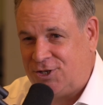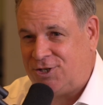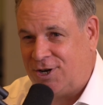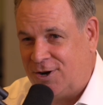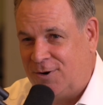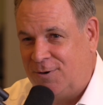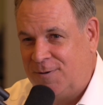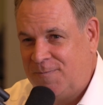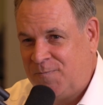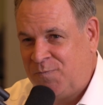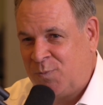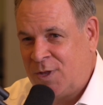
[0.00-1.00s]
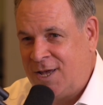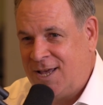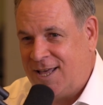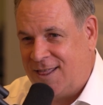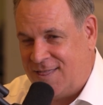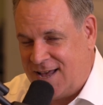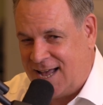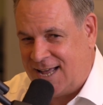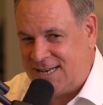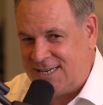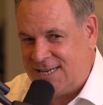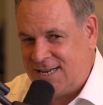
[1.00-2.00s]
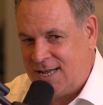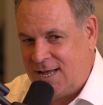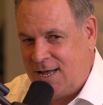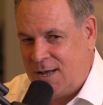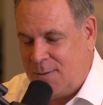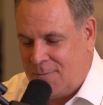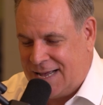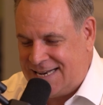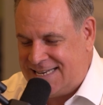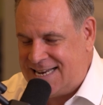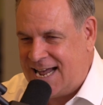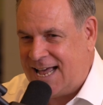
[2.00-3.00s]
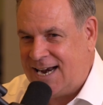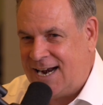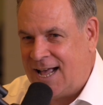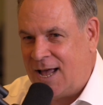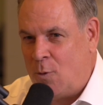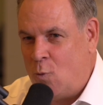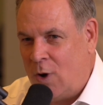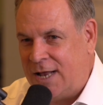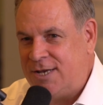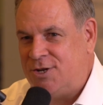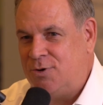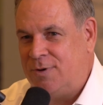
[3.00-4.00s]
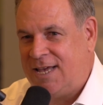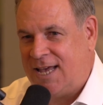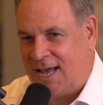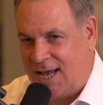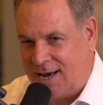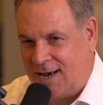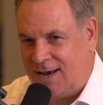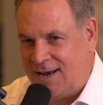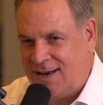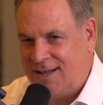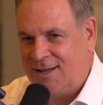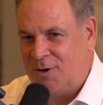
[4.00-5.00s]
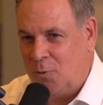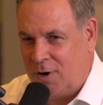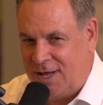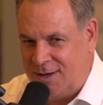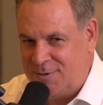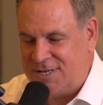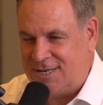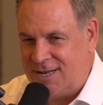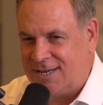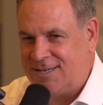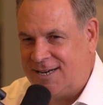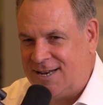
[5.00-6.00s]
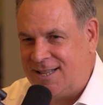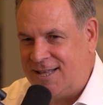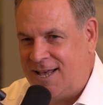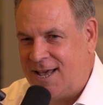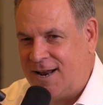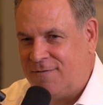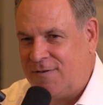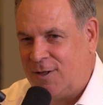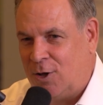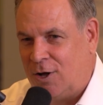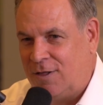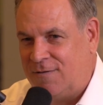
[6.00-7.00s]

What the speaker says: so that my dad and I went to Canton when he was inducted into the NFL Hall of